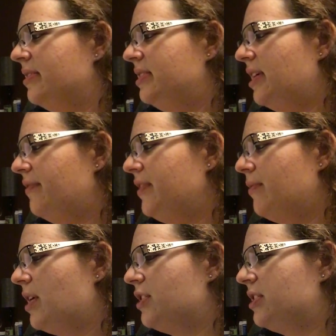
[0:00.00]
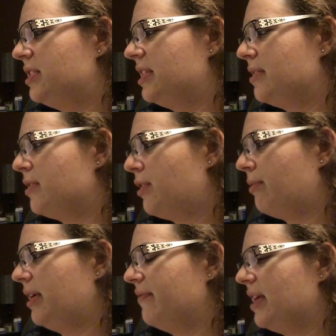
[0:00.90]
Delphi watches the
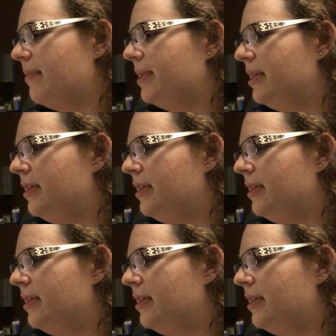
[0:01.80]
three of them.